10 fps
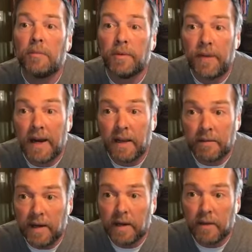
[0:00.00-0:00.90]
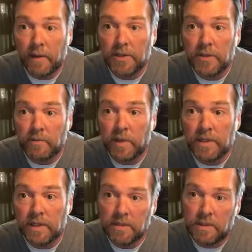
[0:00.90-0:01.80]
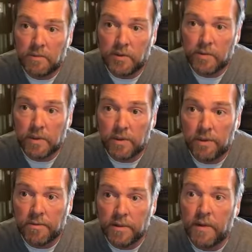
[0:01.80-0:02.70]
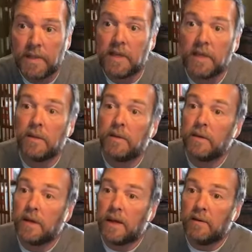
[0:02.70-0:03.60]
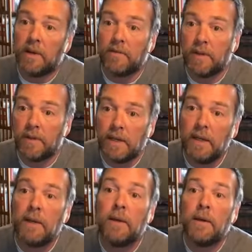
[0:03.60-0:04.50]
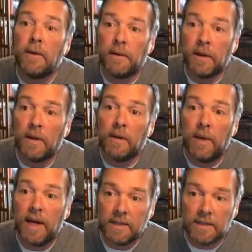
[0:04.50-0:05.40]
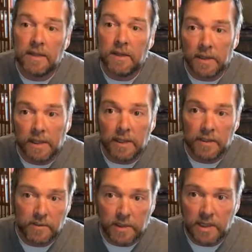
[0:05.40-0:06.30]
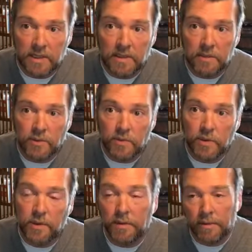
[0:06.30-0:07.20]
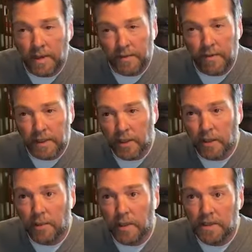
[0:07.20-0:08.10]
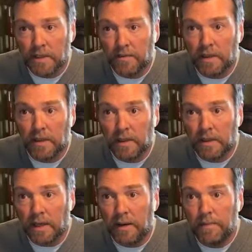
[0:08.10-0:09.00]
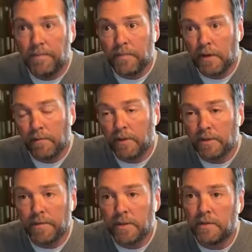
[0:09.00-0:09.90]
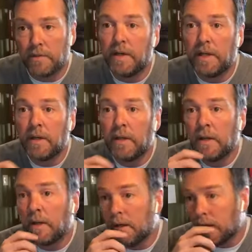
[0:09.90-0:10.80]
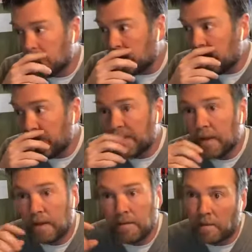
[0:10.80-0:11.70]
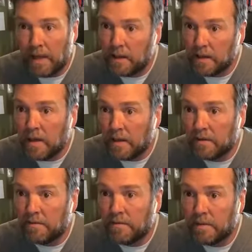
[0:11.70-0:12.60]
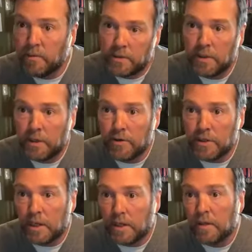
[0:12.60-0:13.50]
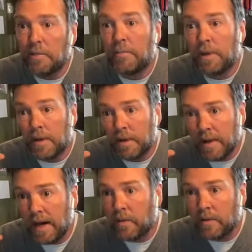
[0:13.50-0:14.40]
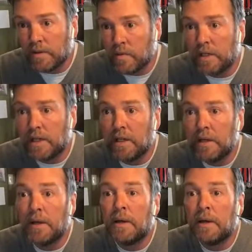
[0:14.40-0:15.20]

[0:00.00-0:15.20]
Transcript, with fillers: providing a valuation of what test double's worth. So they take into account everything. They come back and say, okay, here's what test double's worth. That affects share price and everything like that for this first event, it meant that that kind of was negotiated, but that was what